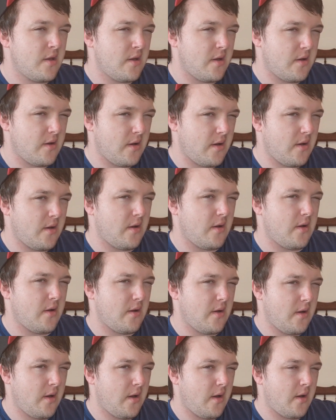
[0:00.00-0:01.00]

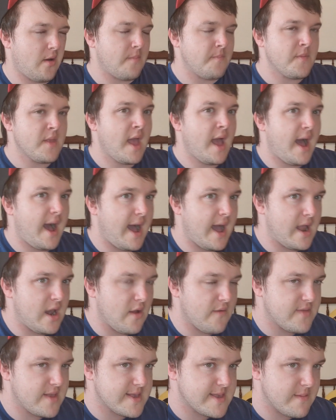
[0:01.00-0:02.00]
I
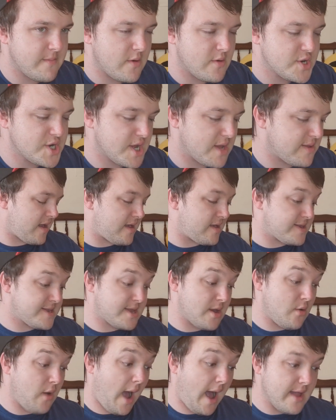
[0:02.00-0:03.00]
love this emotion.
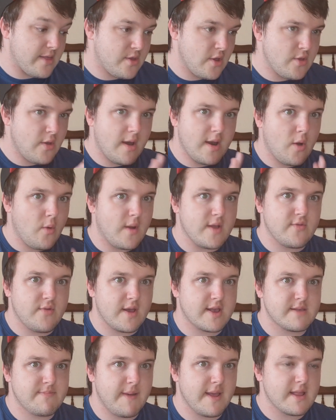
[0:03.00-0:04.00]
So I don't know what to
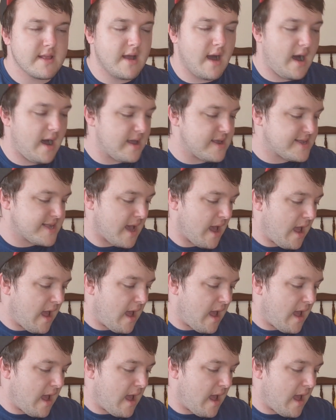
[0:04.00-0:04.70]
expect, guys.